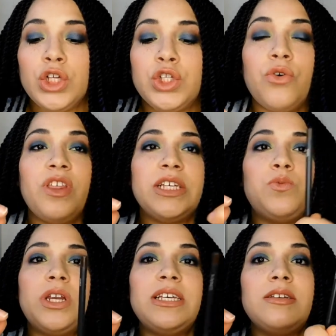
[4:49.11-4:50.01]
So this
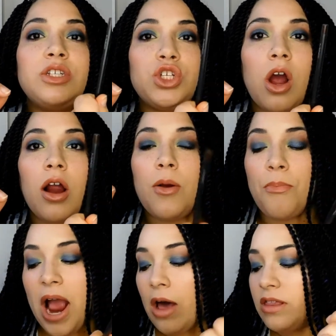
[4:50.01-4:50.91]
one is a dark
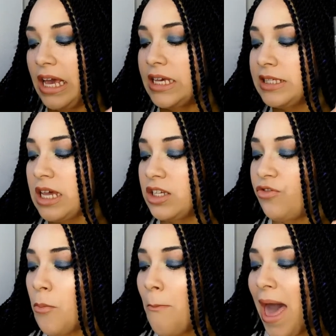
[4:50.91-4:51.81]
brown, like I said, is
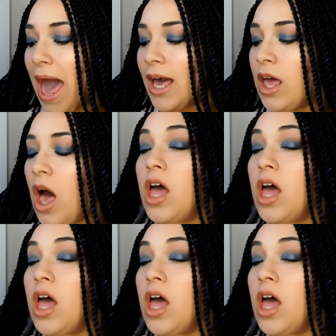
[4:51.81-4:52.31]
from MAC.